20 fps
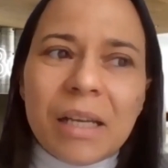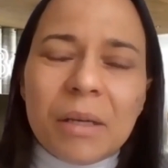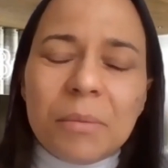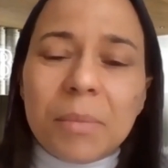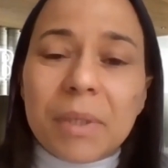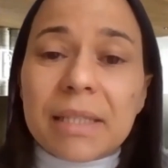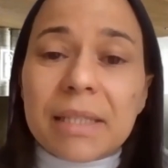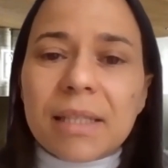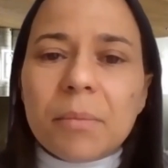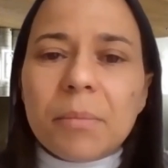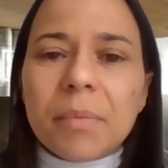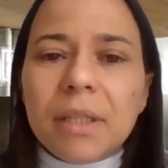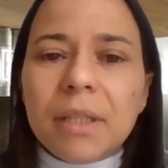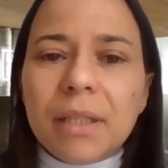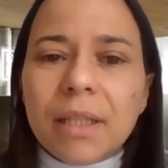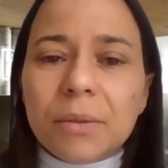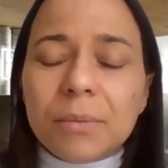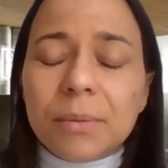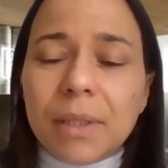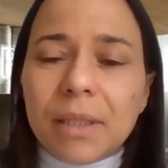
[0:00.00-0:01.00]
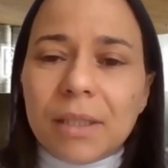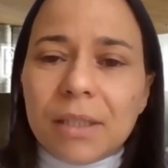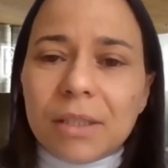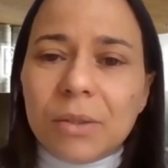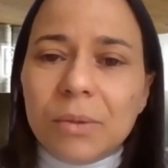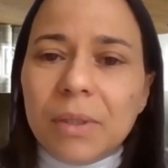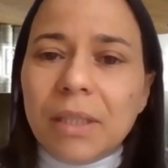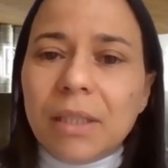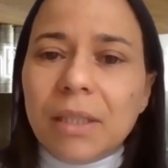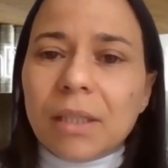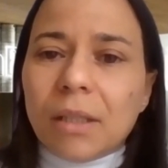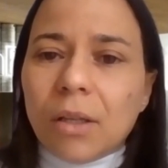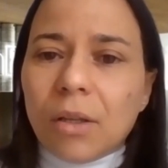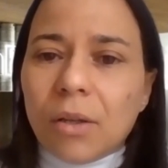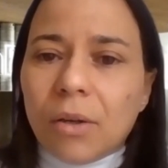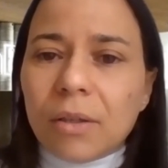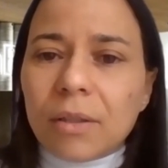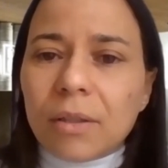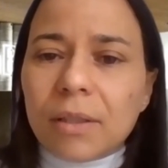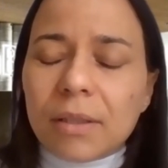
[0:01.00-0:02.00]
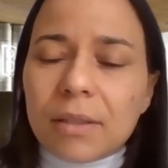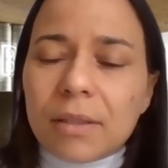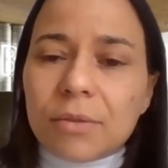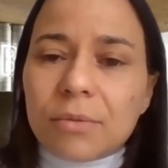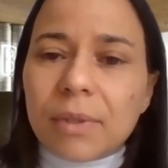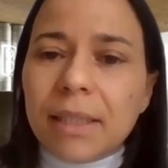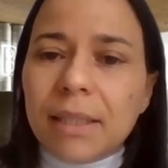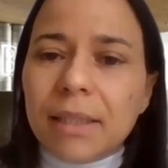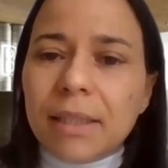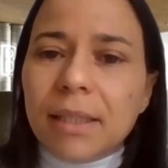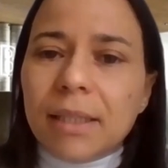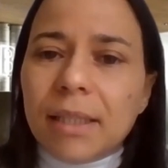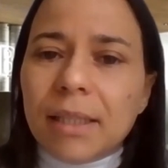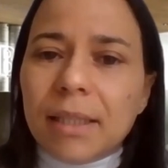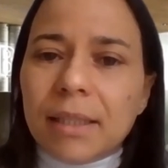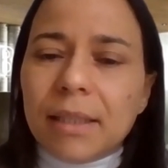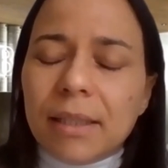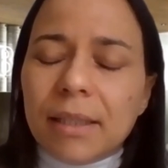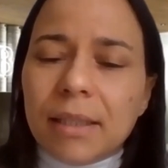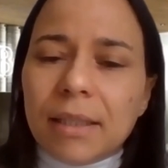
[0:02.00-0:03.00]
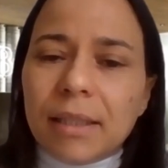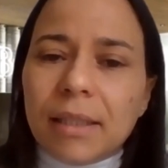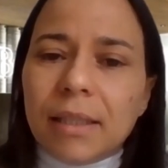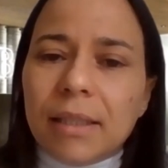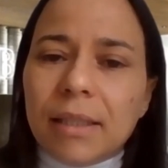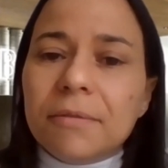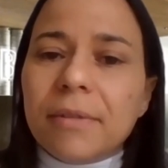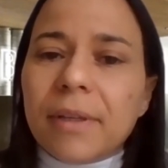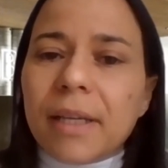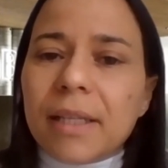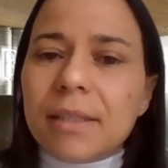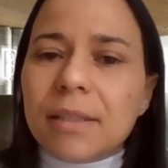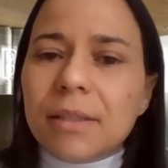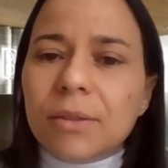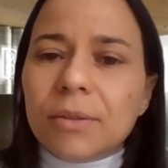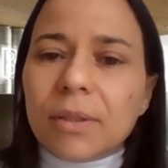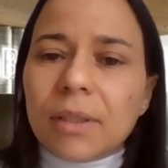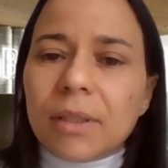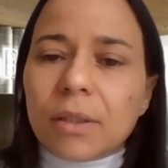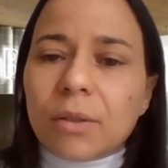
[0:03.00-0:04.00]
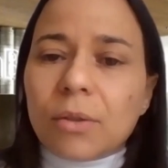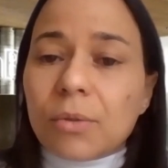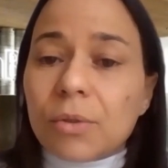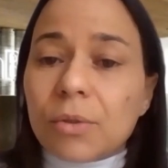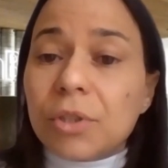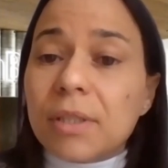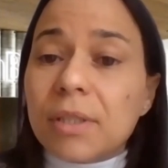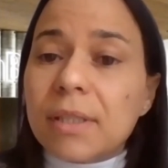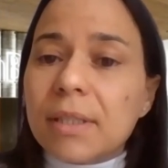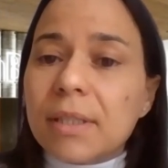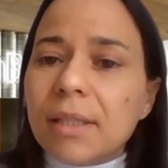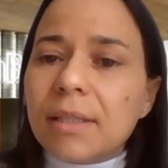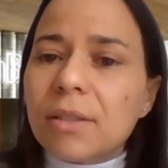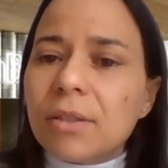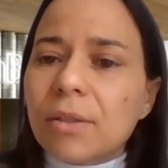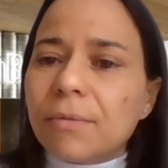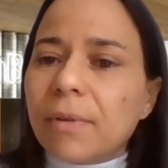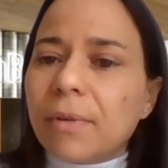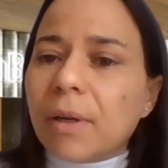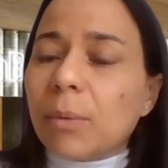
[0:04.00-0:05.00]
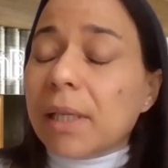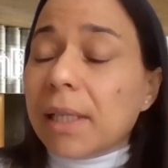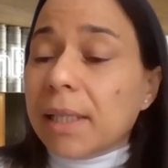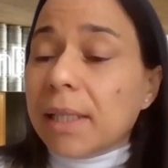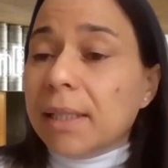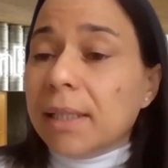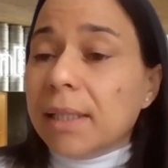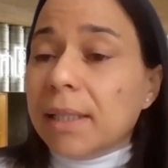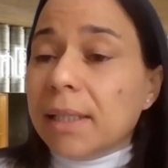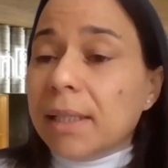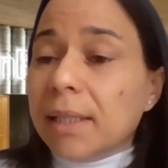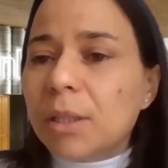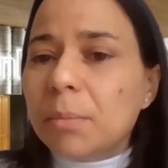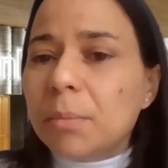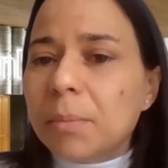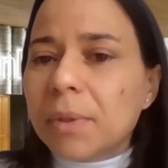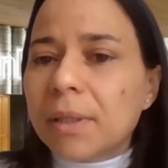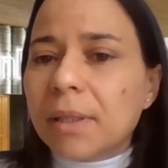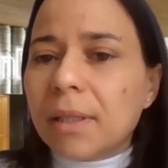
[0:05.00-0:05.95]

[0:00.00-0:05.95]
But something that we are doing a lot is really the investing on the consciousness of our leadership.